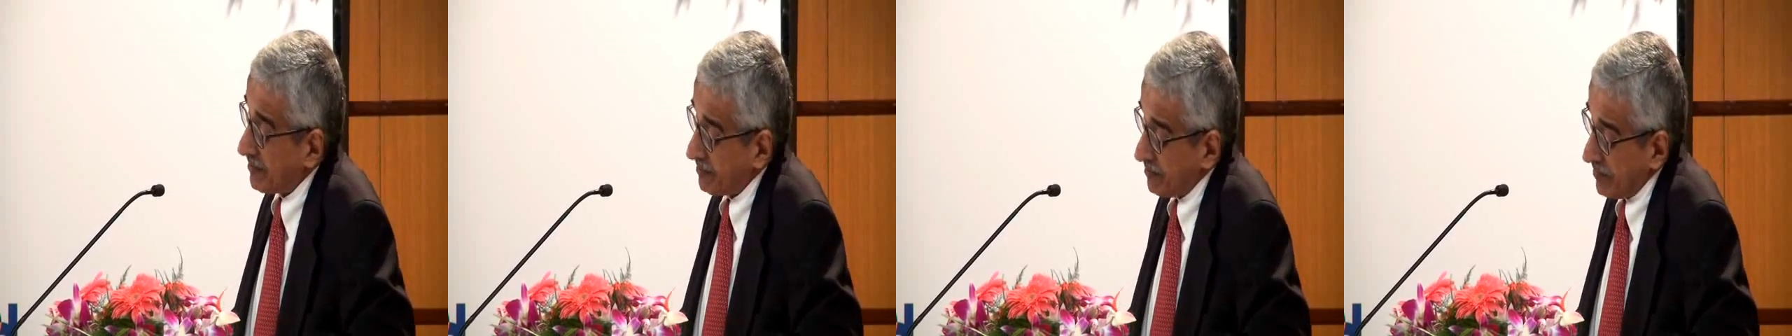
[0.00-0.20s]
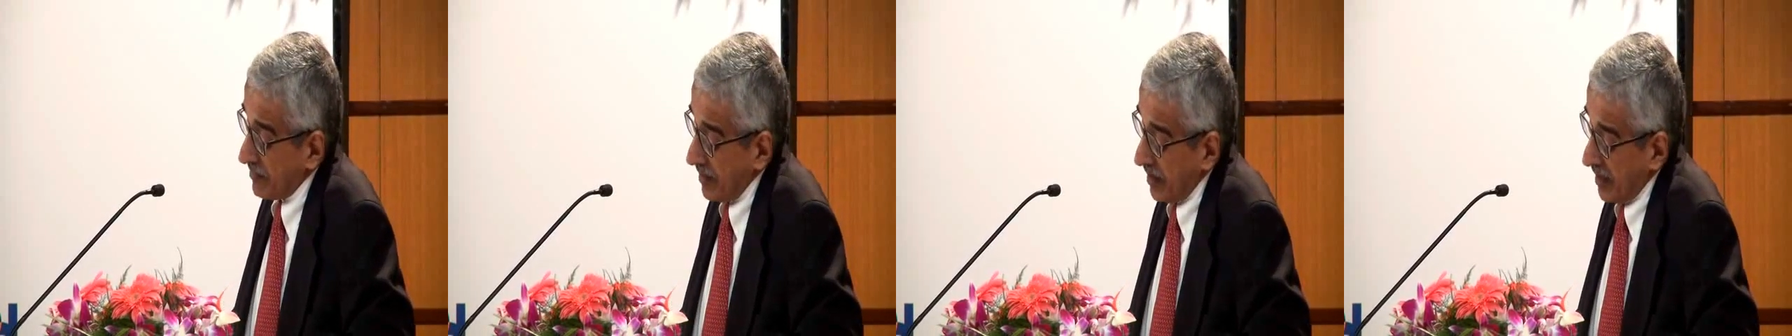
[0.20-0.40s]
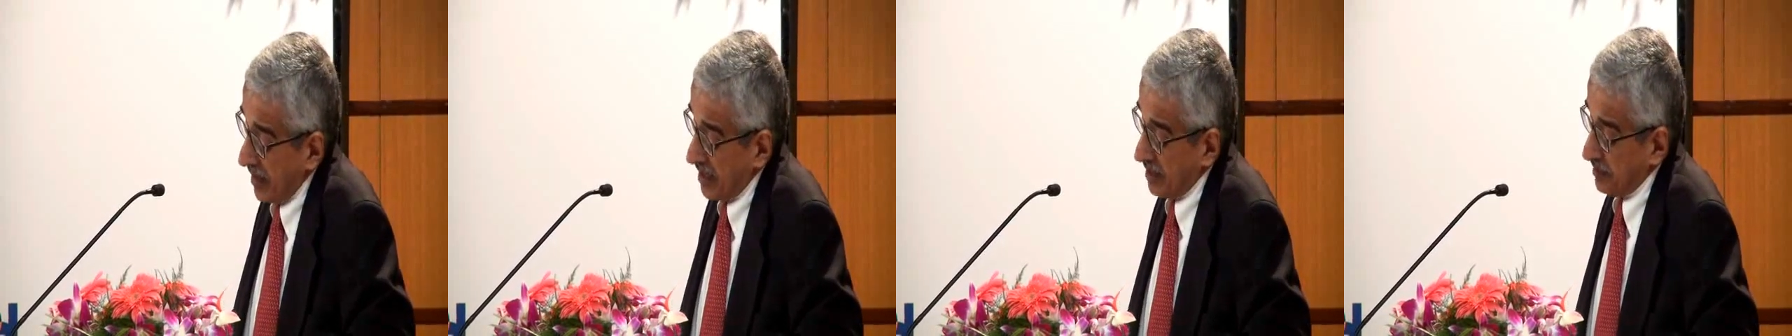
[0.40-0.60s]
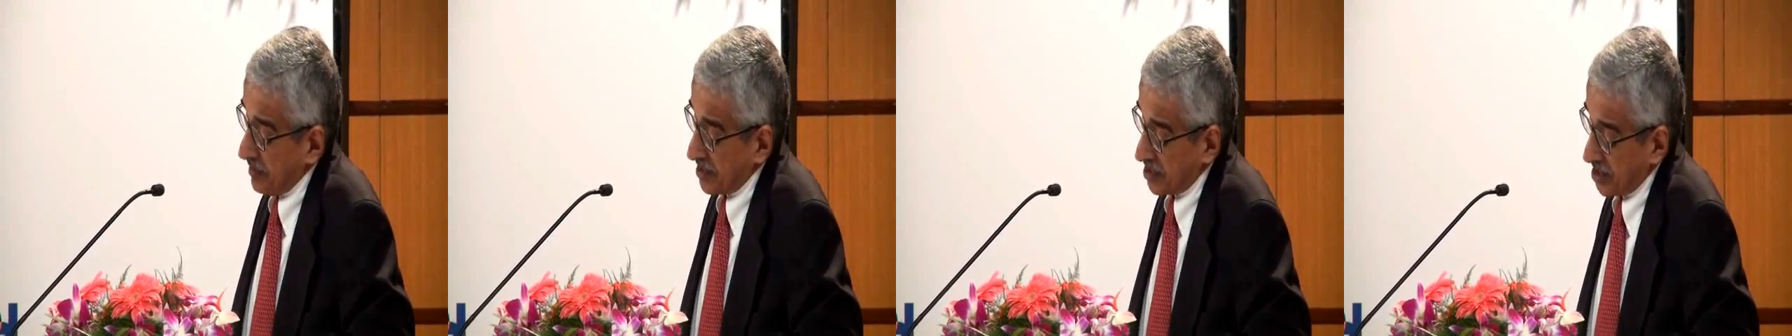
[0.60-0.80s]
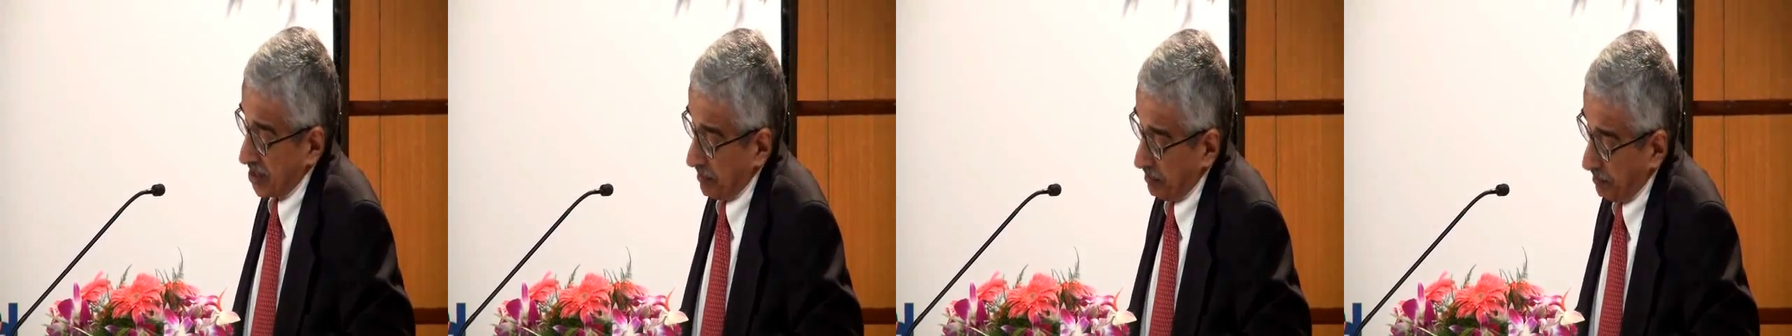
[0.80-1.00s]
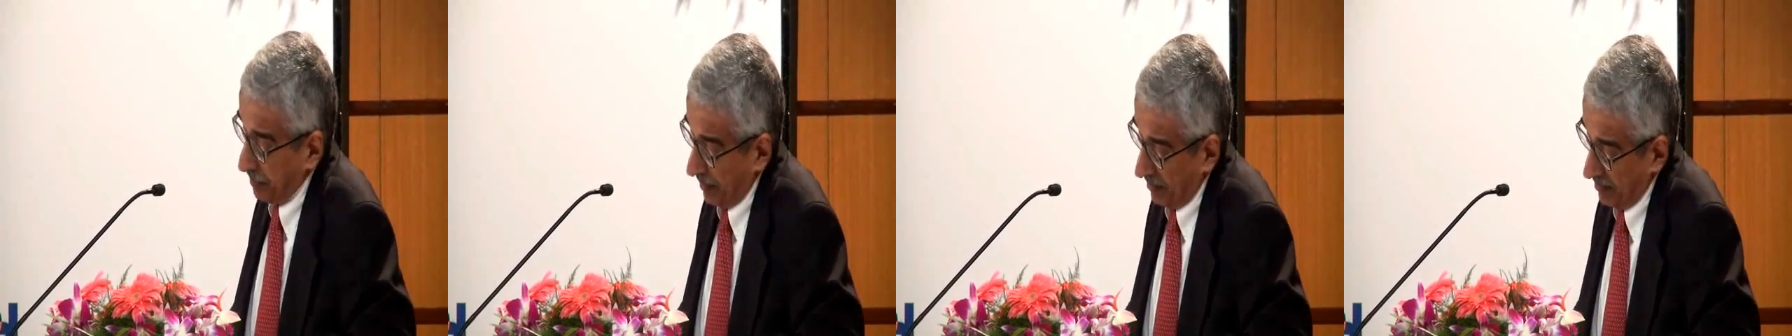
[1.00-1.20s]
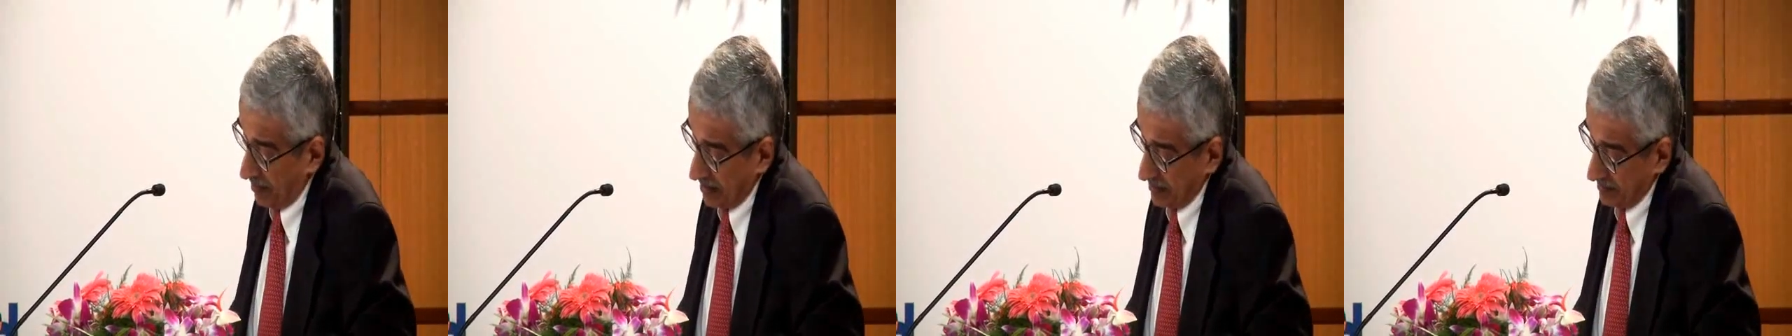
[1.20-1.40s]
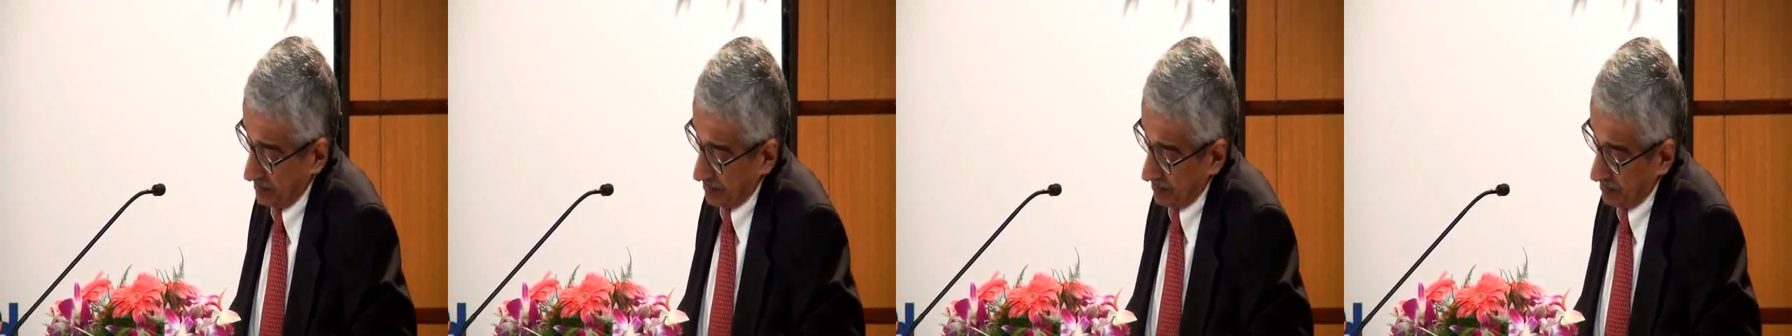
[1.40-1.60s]
being an
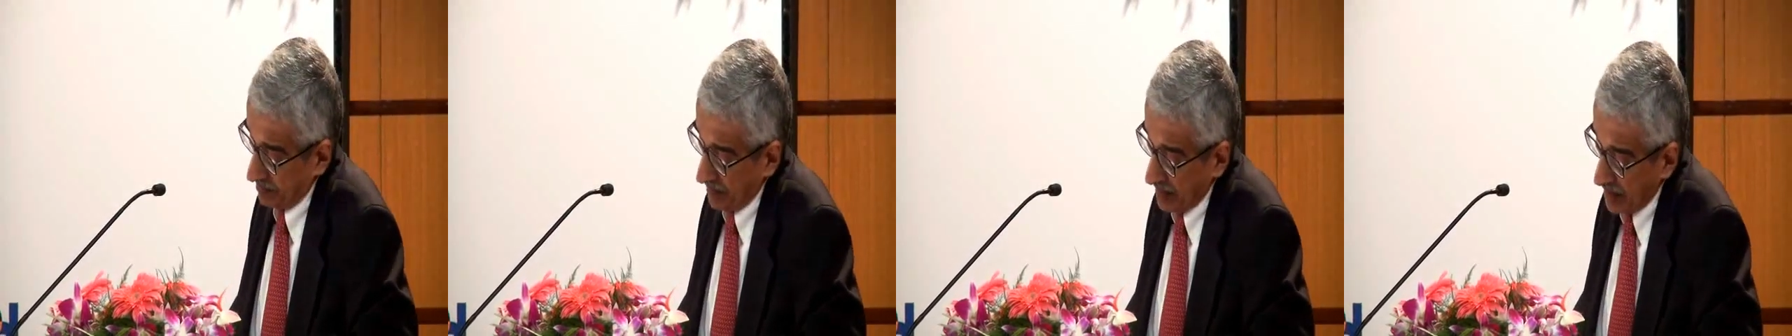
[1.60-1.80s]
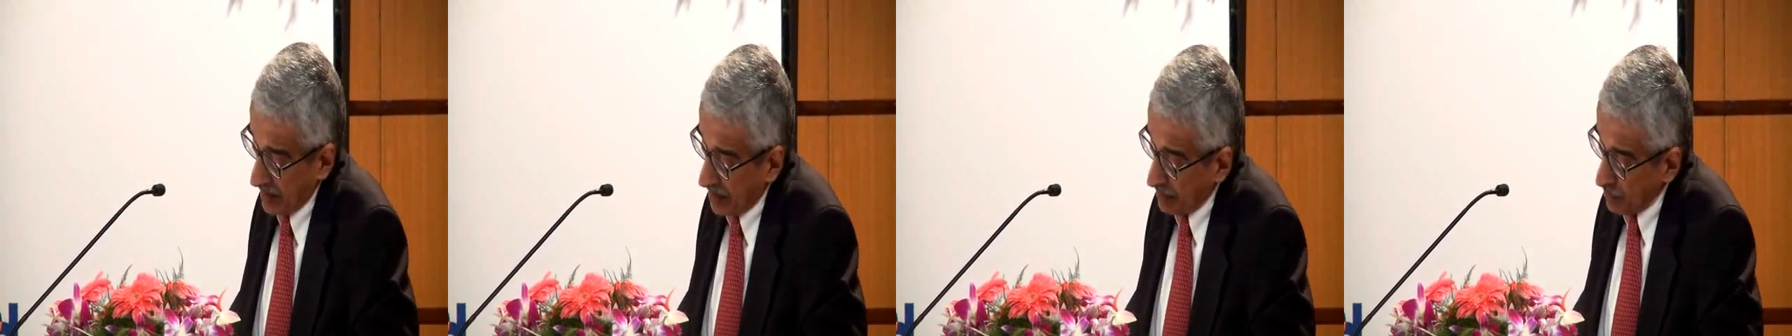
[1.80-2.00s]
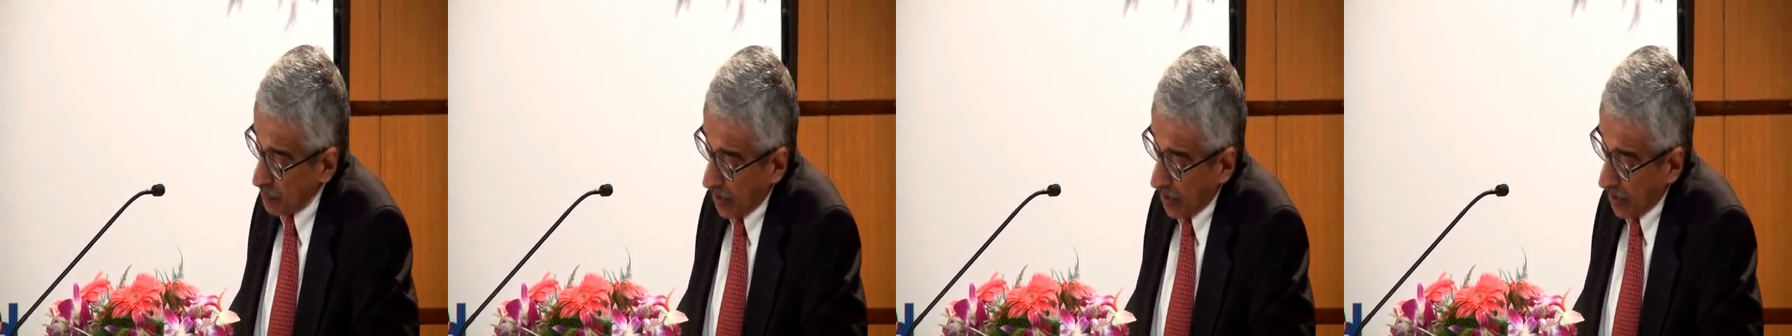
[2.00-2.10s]
emerging power.